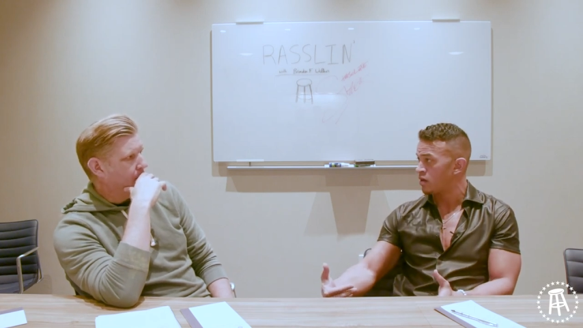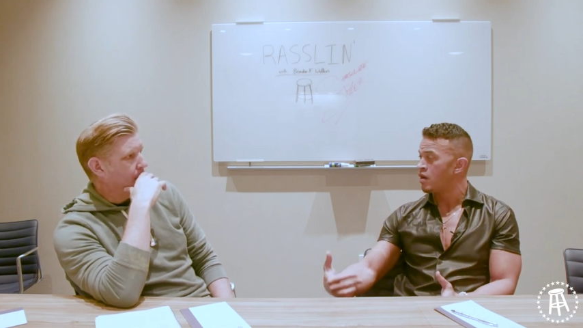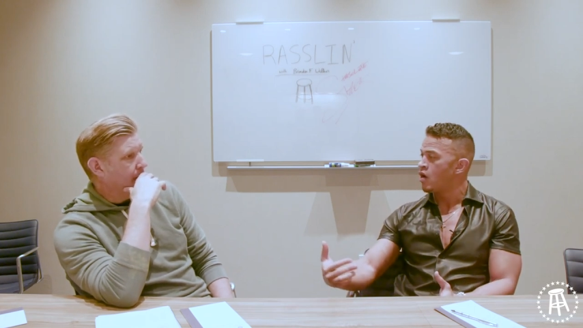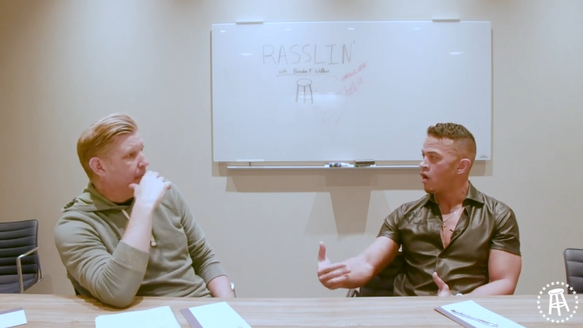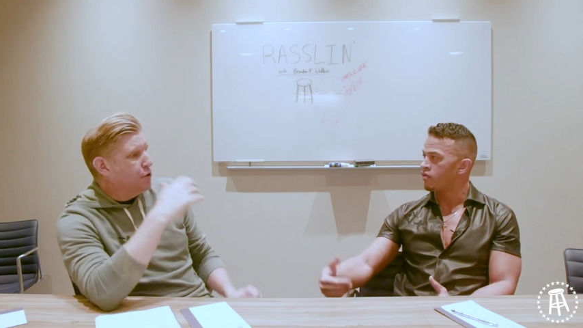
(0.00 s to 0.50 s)
Speaker 1: Yeah,
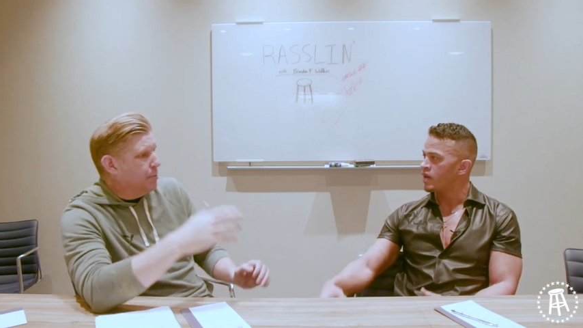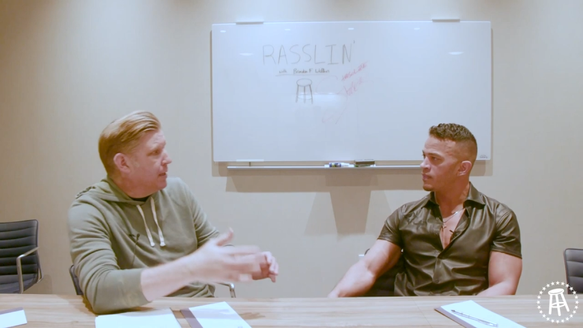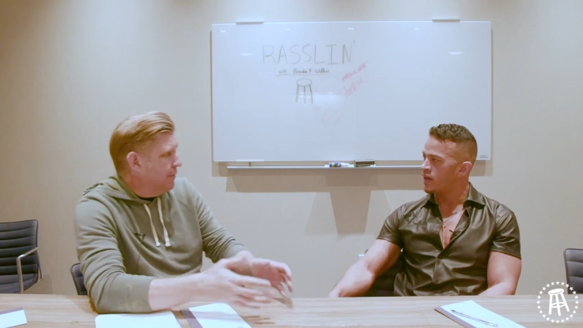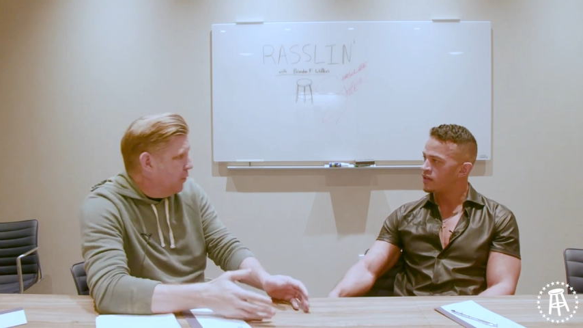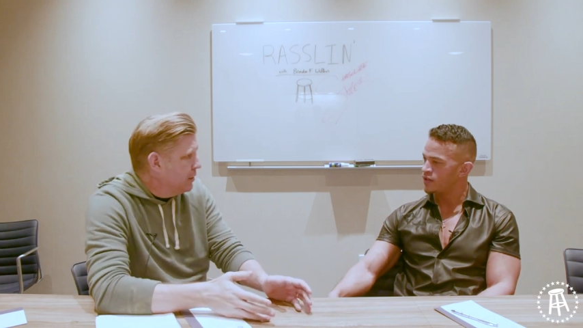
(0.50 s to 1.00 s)
I need you Rampage. to be
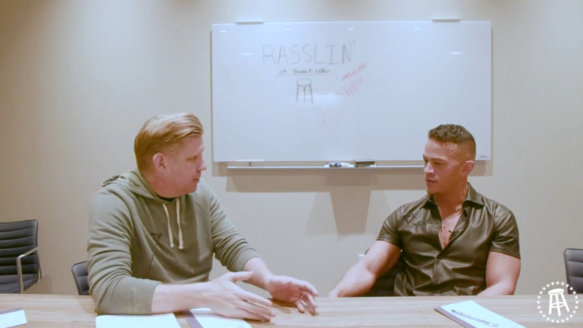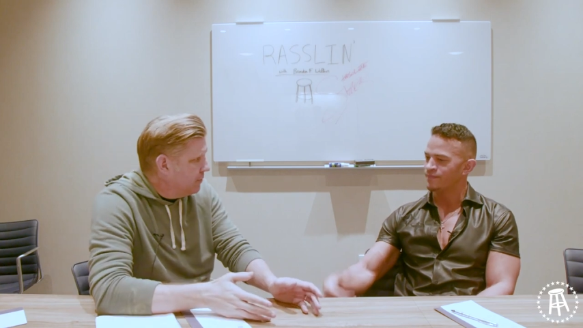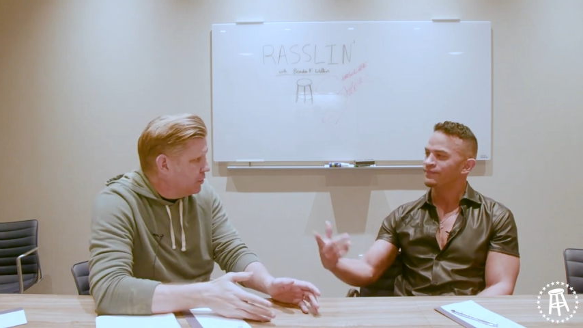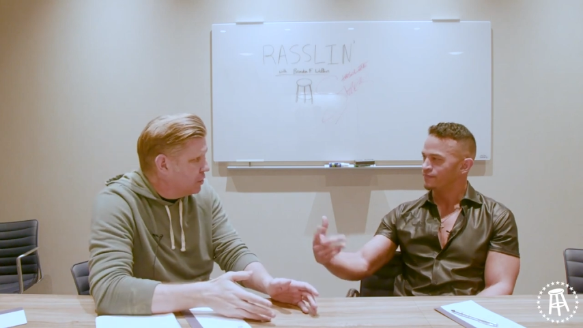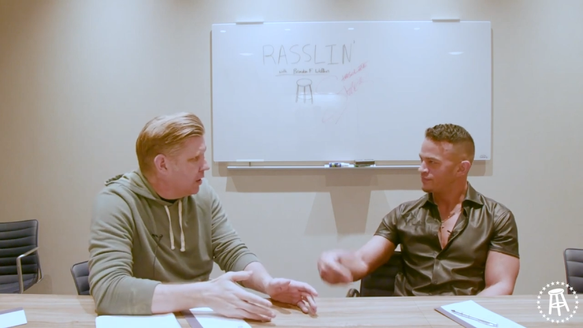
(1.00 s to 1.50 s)
the voice of
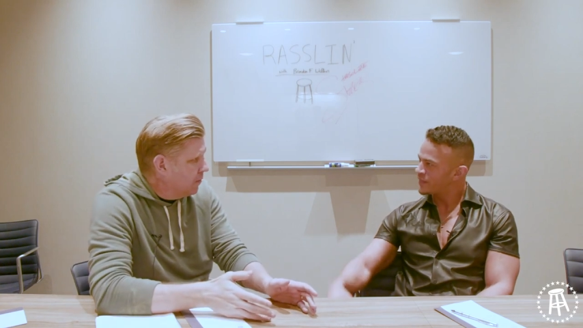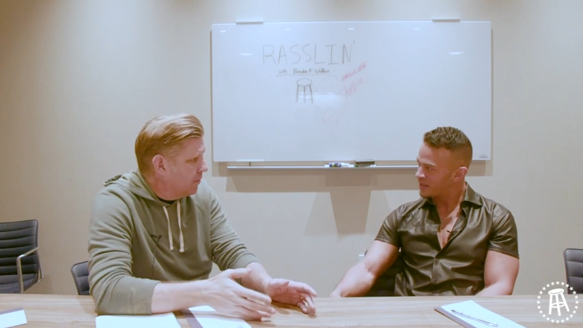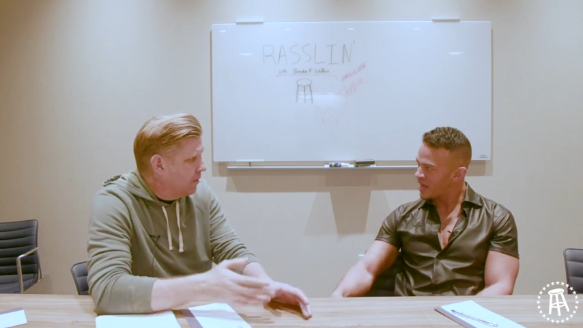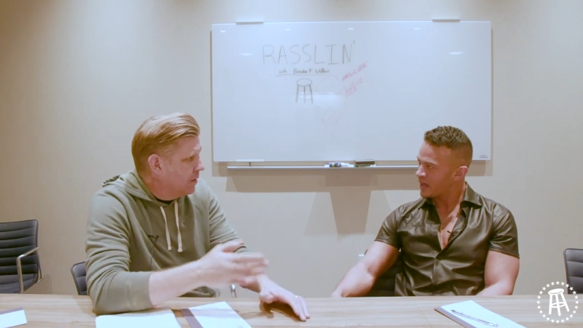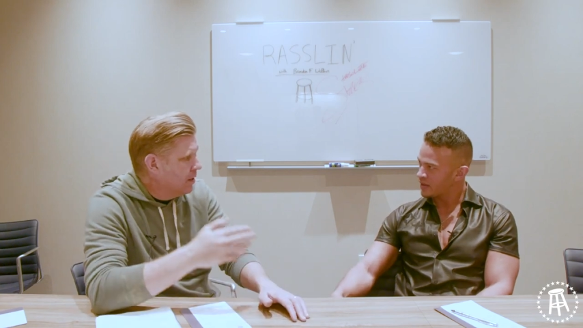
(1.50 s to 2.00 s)
the show.
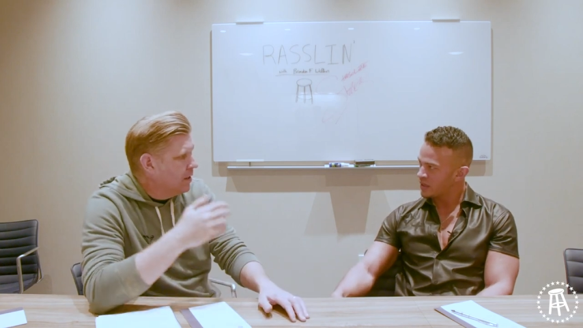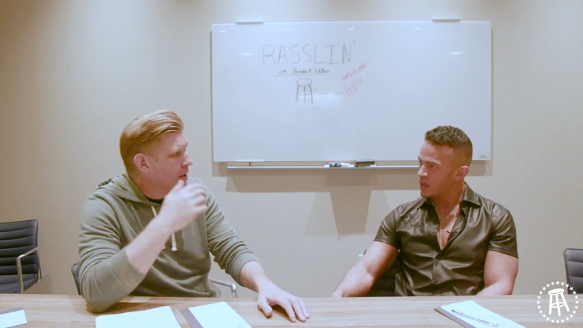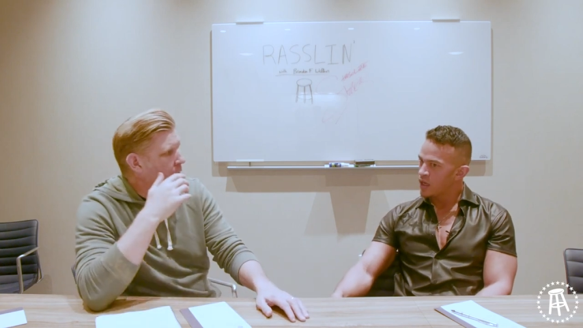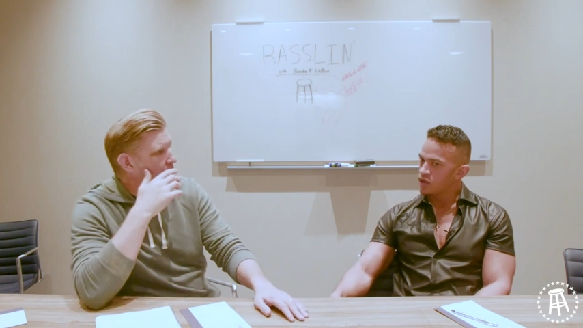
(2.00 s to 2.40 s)
Exactly.